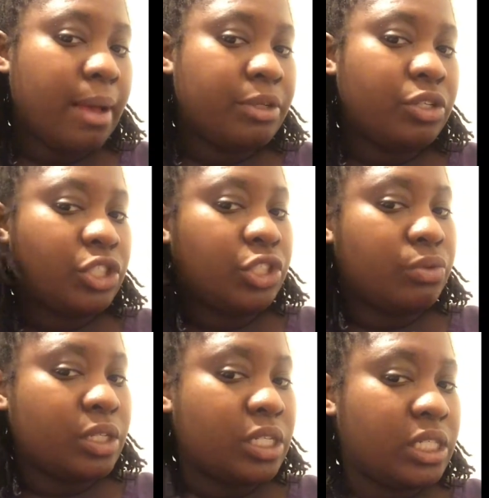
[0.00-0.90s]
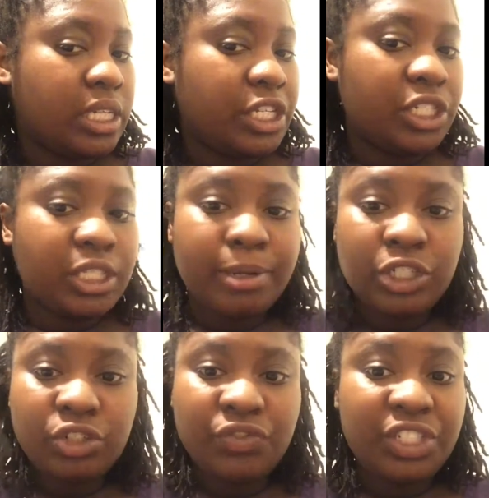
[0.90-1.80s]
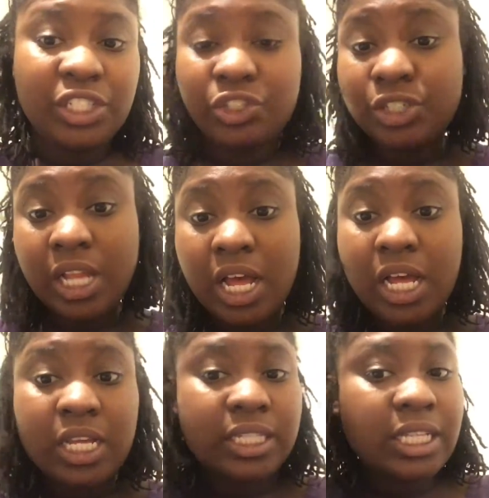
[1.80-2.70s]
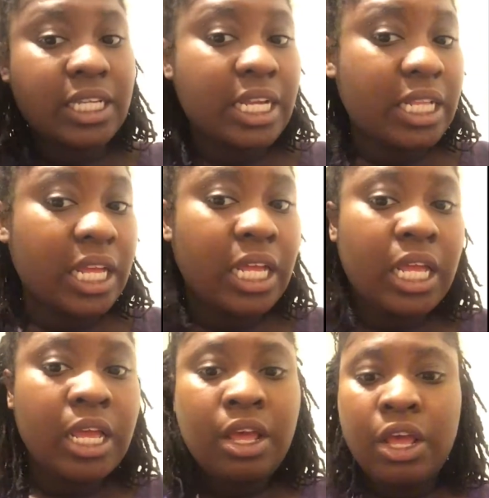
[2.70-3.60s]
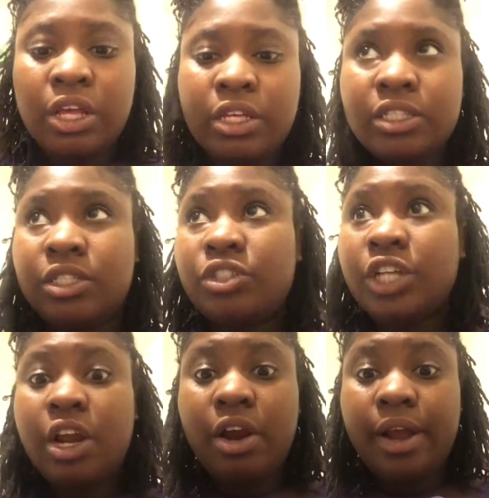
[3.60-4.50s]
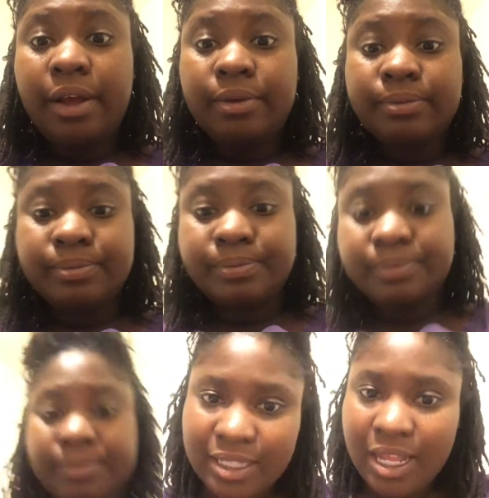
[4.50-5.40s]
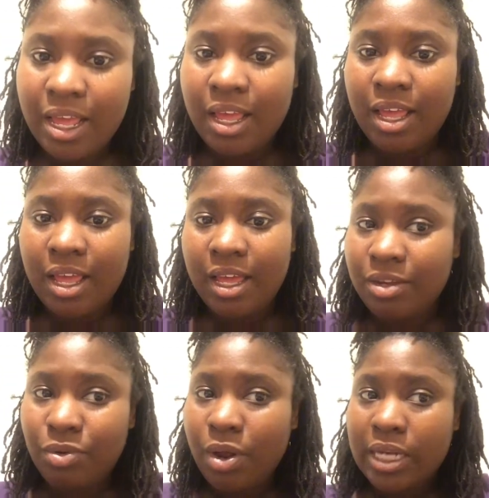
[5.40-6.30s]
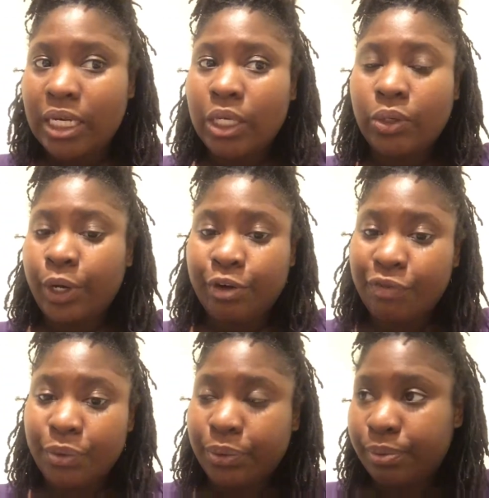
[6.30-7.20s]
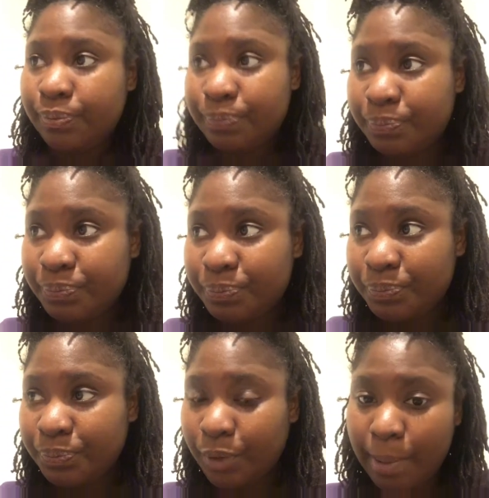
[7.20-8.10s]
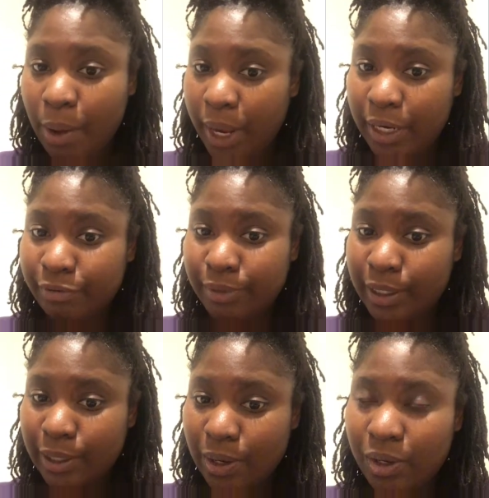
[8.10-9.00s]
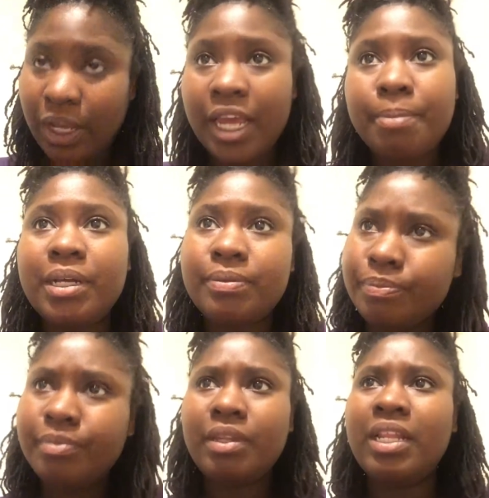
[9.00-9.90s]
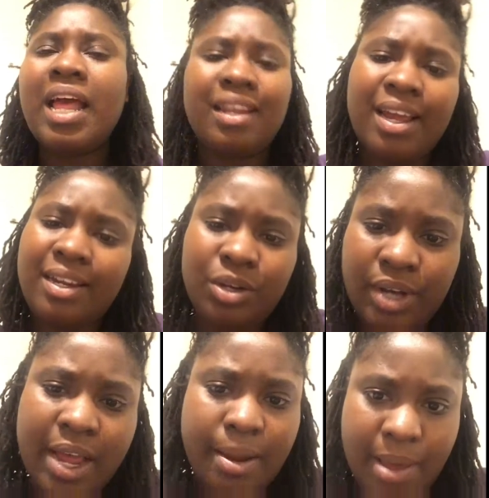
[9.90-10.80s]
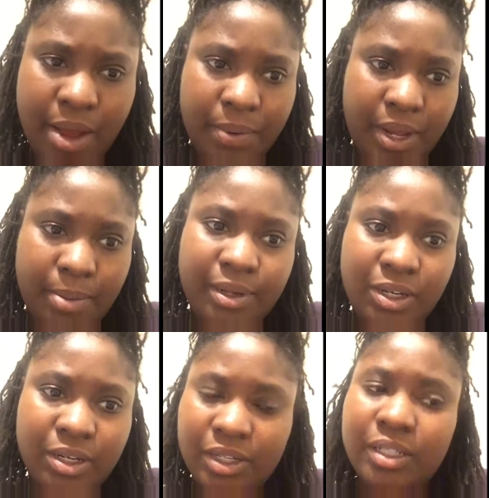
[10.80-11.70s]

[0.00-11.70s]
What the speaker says: you know, she's doing installation specials for Sisterlocks and things like that. So check her out. You know, I did a little earful about waiting as long, but not like, you know, not in a bad way, but, you know,